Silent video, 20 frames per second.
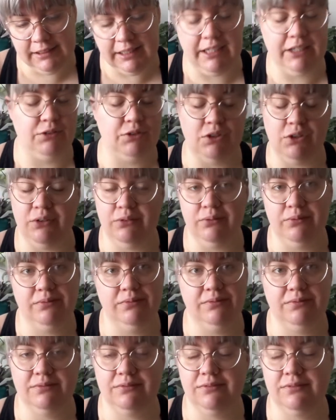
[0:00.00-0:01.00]
I don't
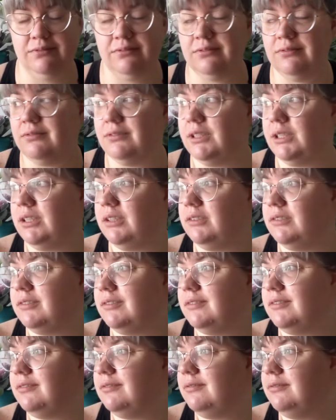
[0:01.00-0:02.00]
want to
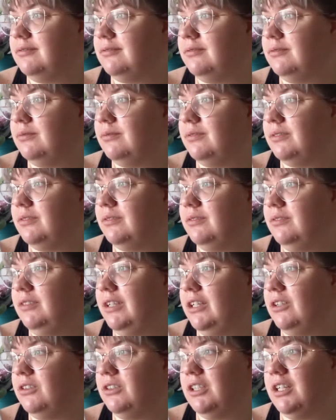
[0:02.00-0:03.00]

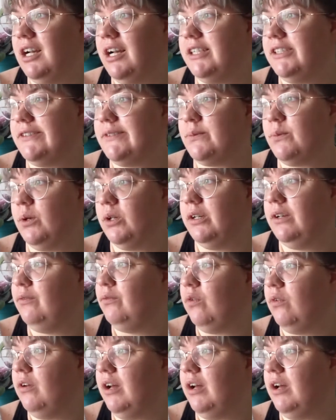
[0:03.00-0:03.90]
knit on it. I just want it.